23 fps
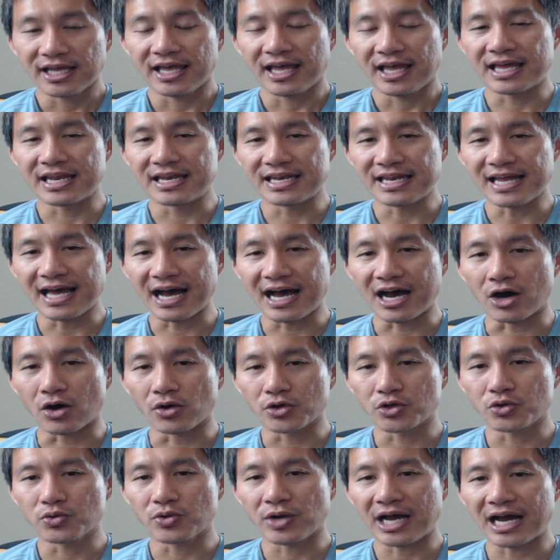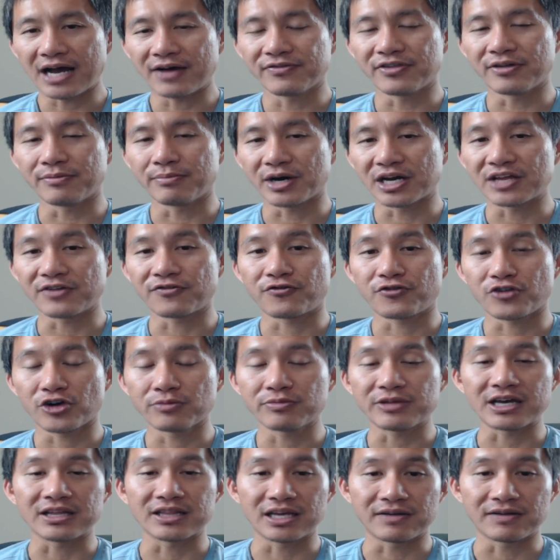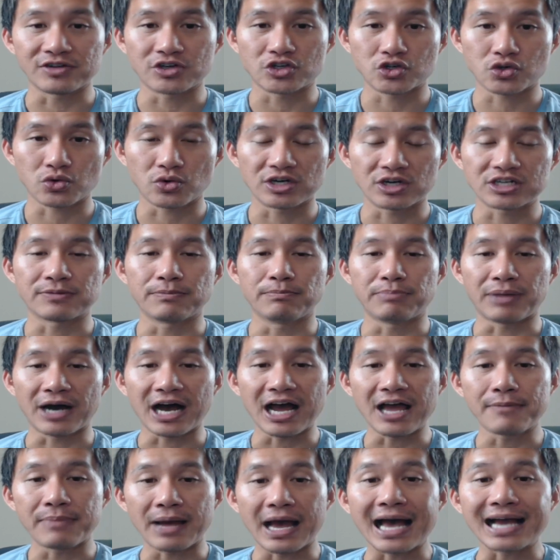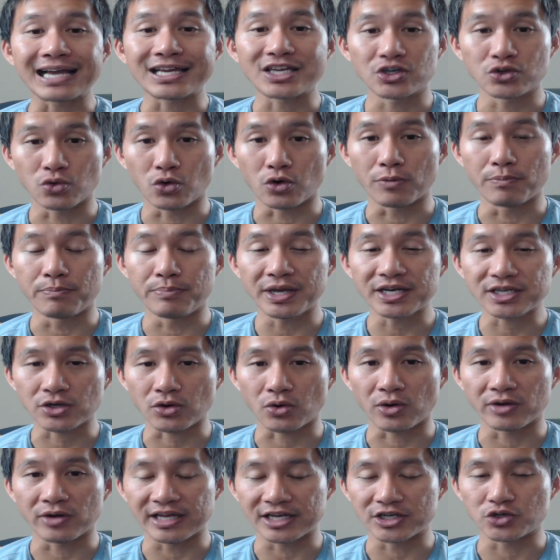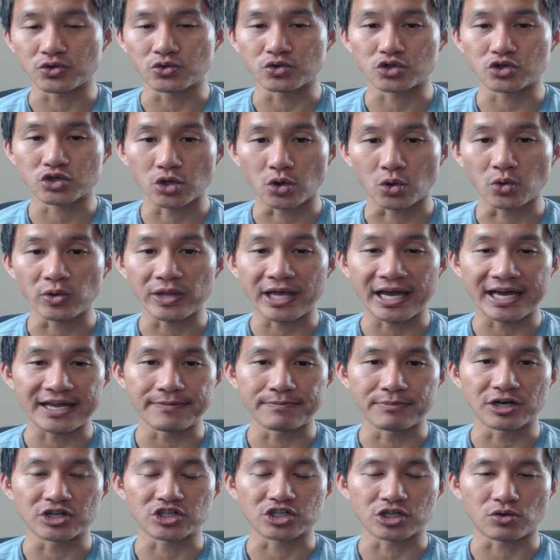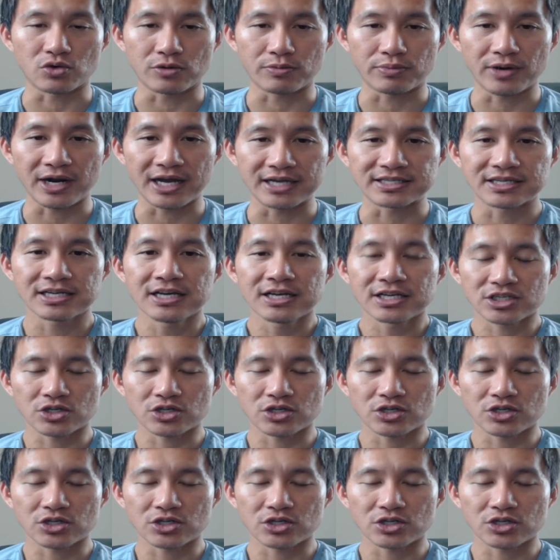And now you have the money from that leverage short to buy back your Bitcoin that you sold at a much lower price.